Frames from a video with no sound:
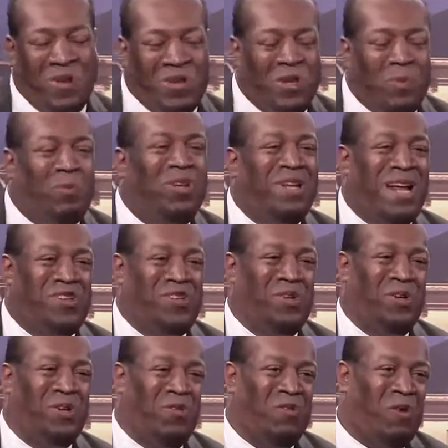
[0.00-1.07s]
under the
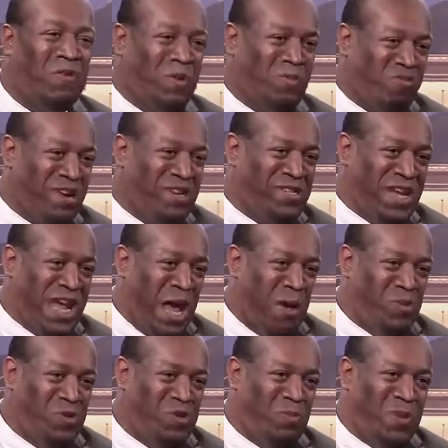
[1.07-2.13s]
pleasure of whoever the president
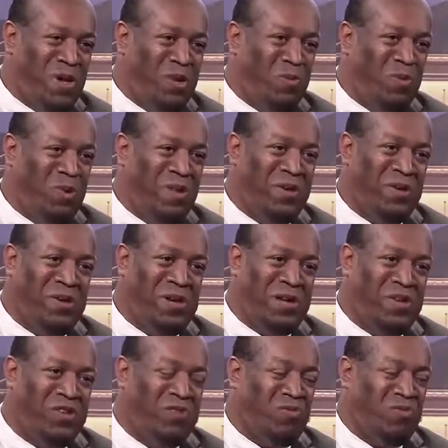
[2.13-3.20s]
happens to be, whether
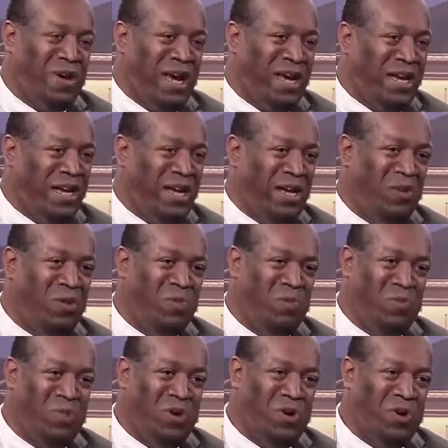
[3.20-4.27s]
it's Reagan,
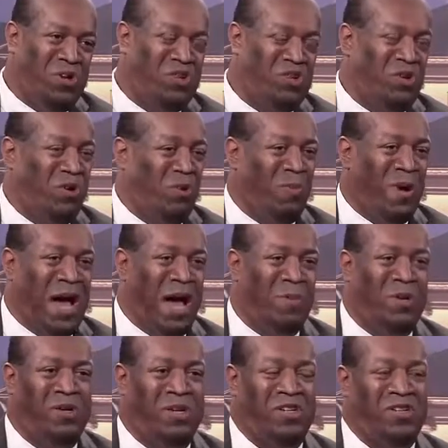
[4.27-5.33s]
Bush,
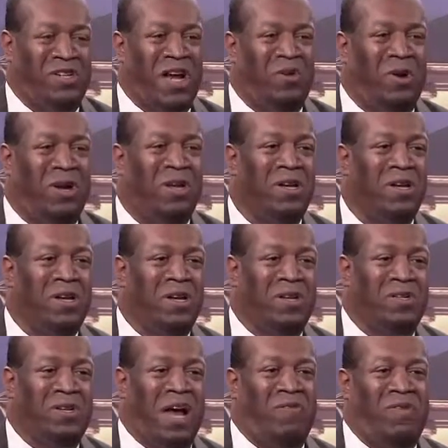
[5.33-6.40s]
Obama, etc.
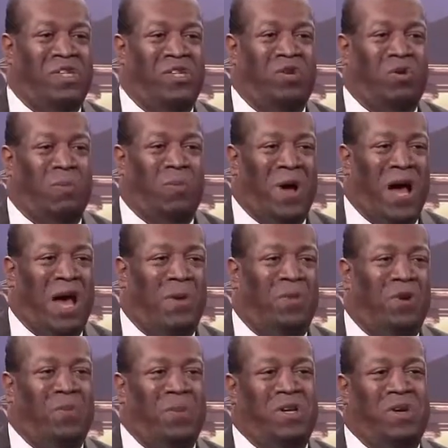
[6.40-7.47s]
So obviously under
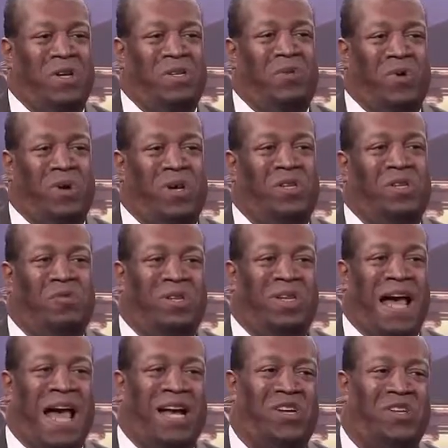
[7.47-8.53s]
Obama, because he wanted to
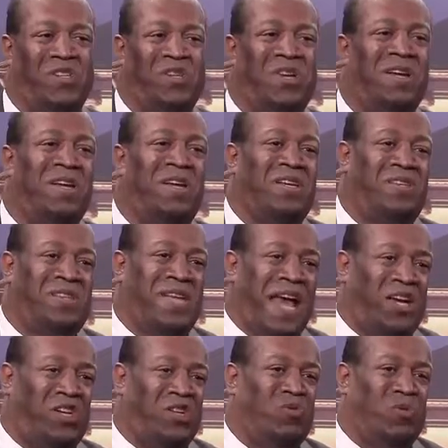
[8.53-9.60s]
relax
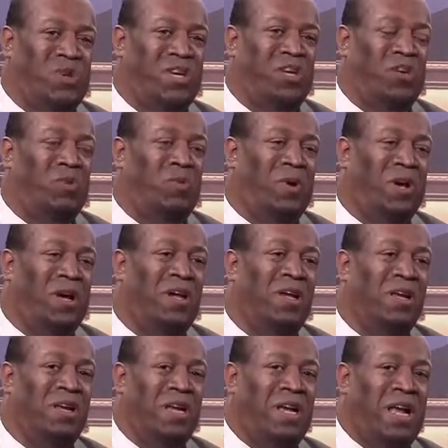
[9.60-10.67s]
sanctions with Cuba
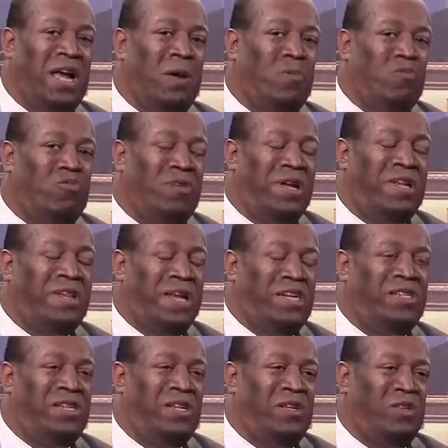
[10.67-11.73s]
and bring
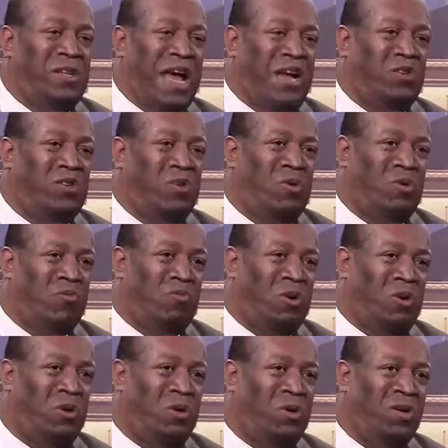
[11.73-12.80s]
things down toward the
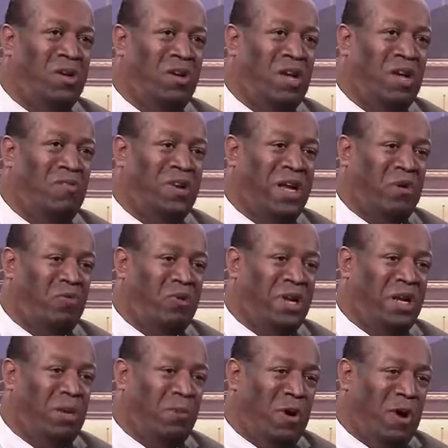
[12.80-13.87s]
road of getting
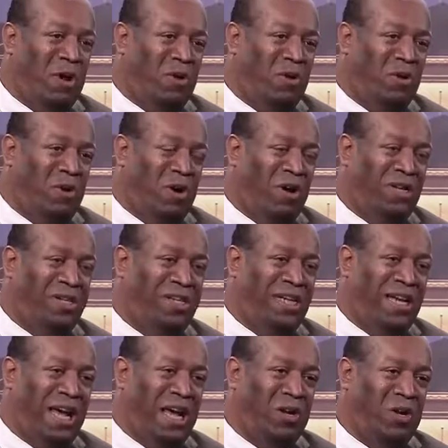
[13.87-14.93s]
rid of the embargo
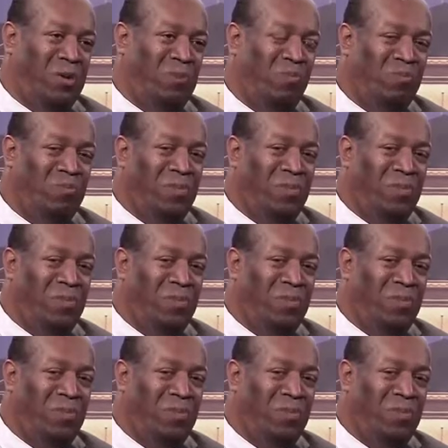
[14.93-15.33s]
altogether,